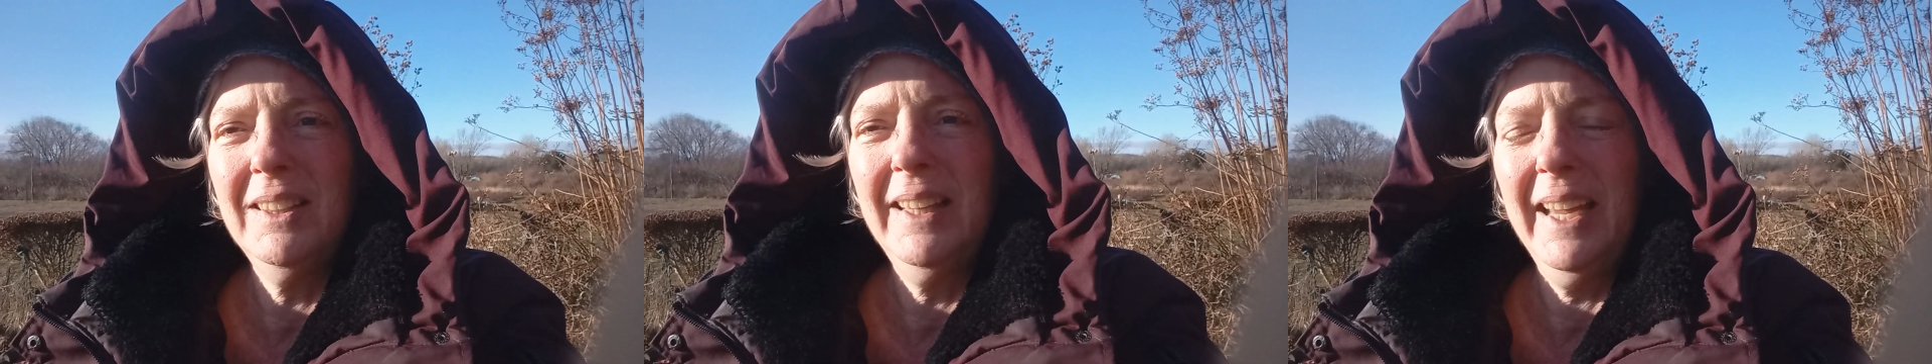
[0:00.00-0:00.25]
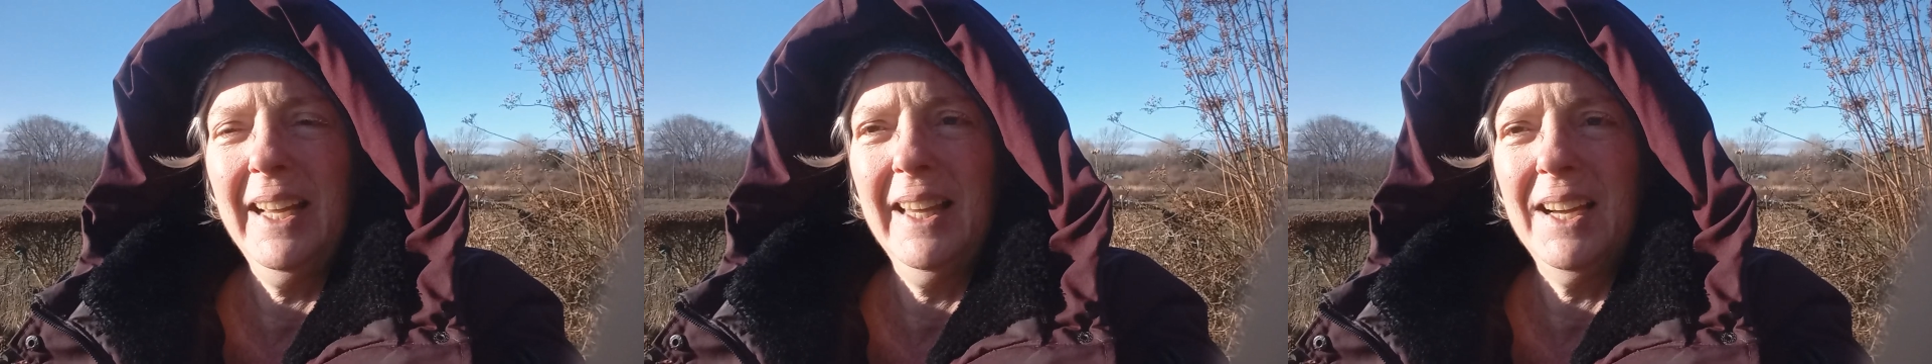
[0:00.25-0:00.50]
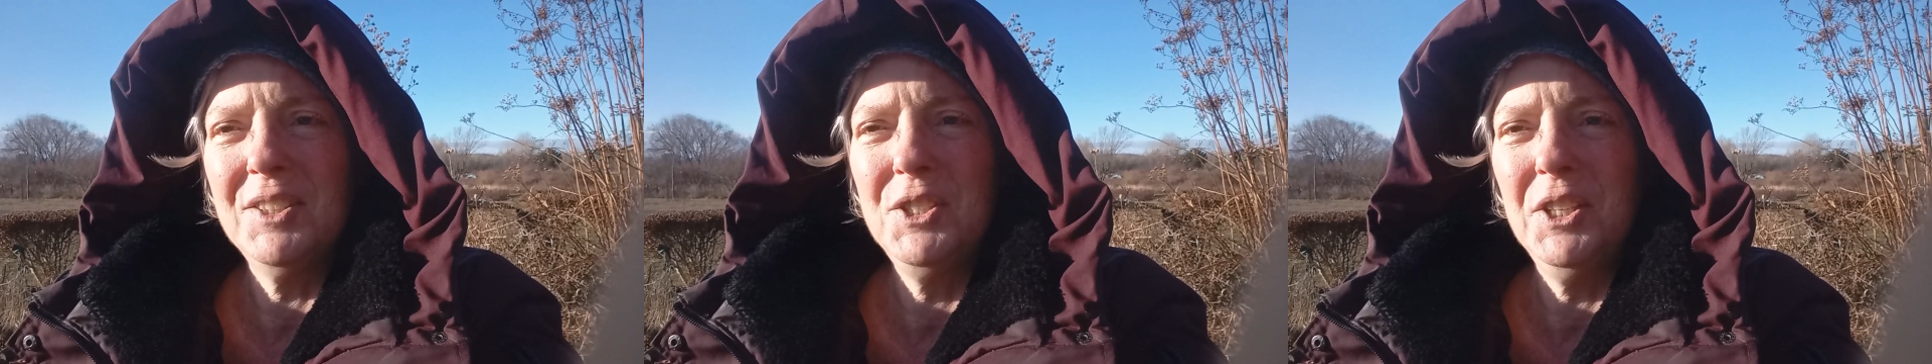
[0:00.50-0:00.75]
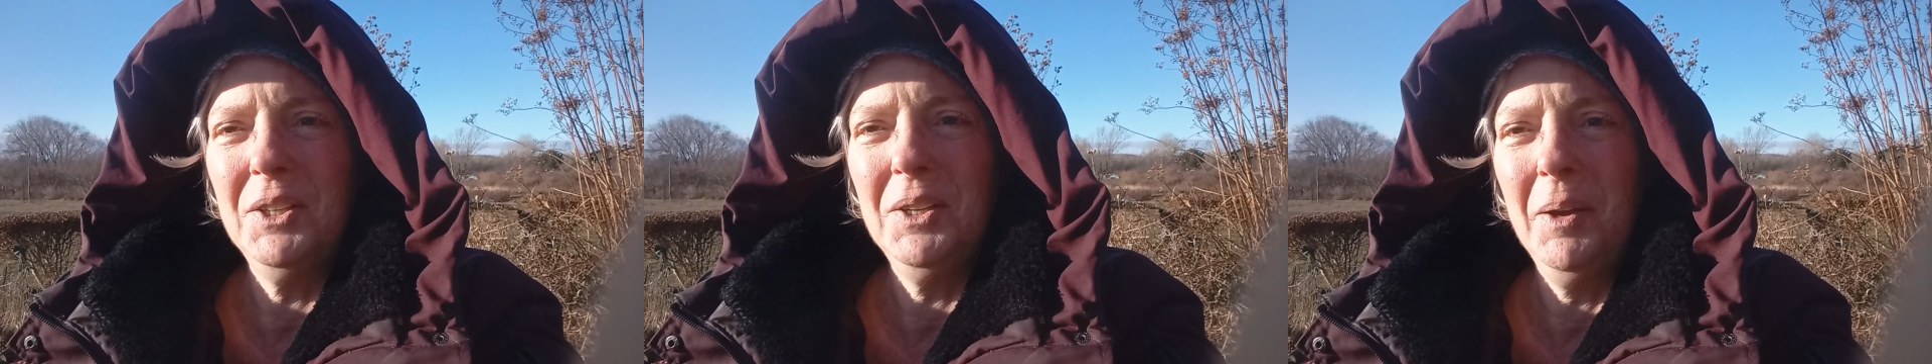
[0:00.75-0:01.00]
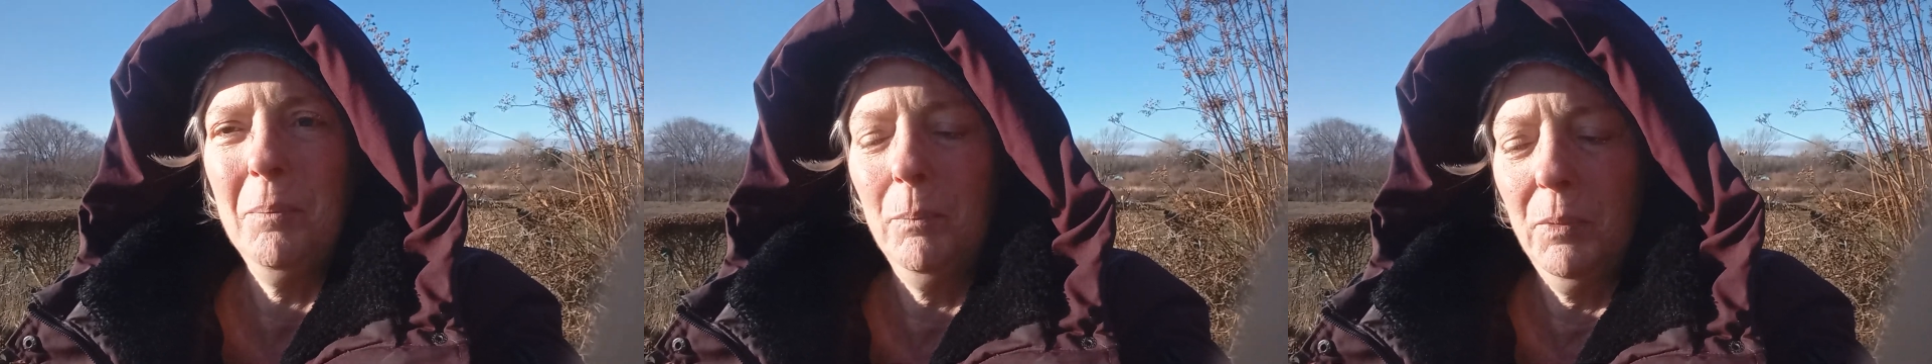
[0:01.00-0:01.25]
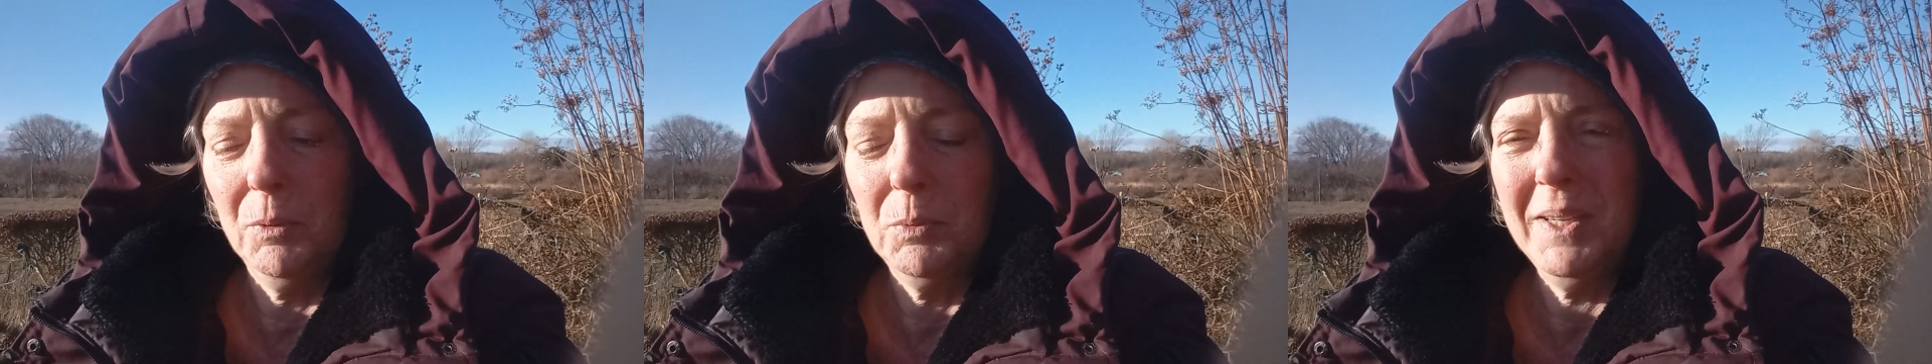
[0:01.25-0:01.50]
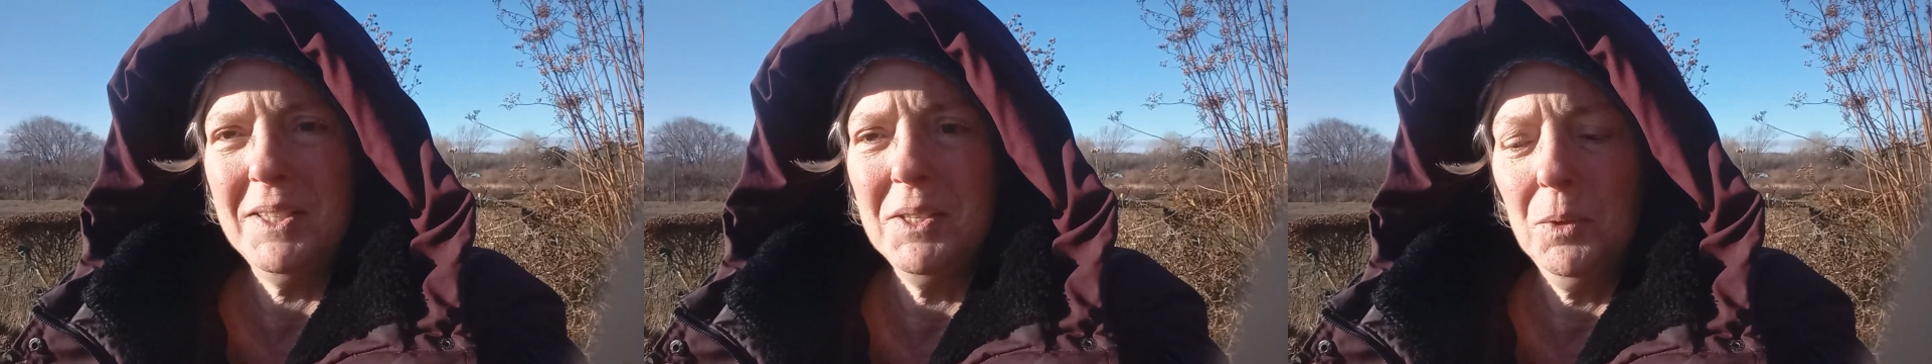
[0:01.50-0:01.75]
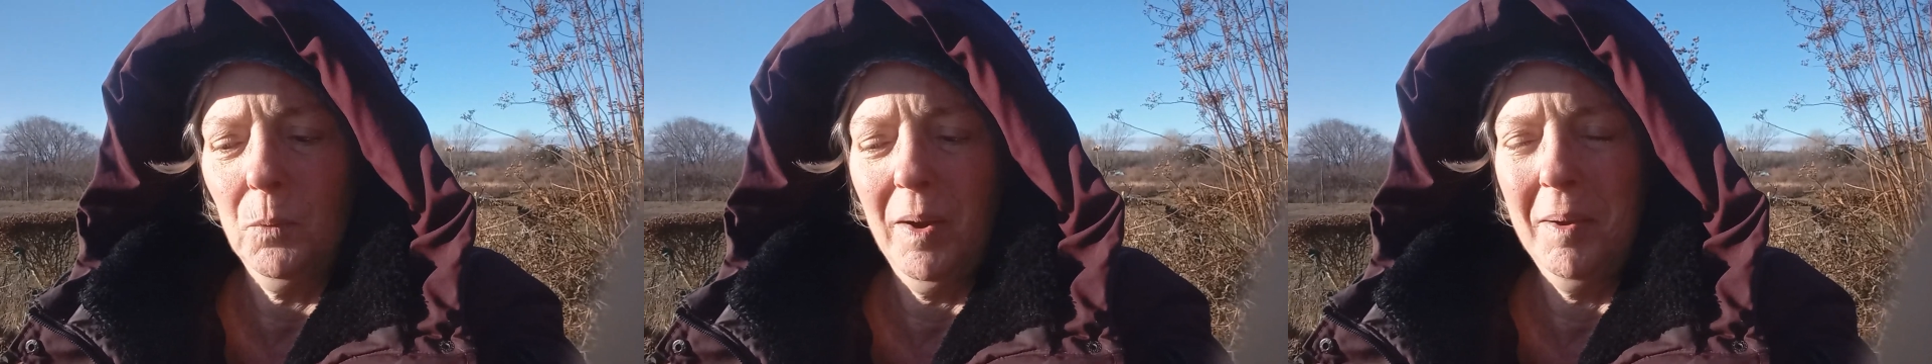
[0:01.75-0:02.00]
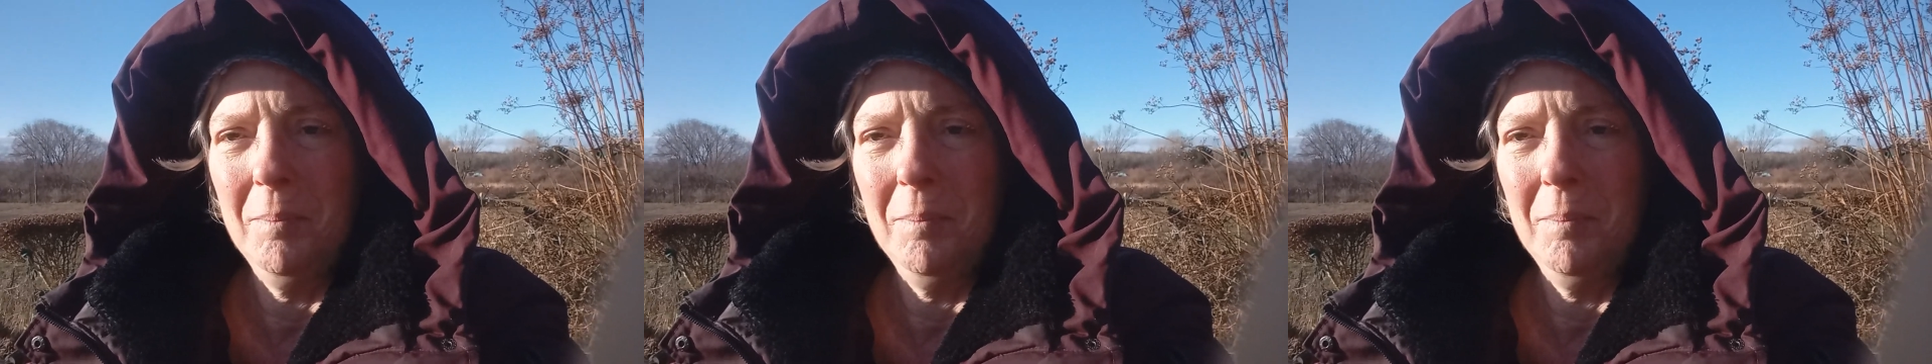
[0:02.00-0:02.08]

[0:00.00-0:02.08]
late last year that the reason why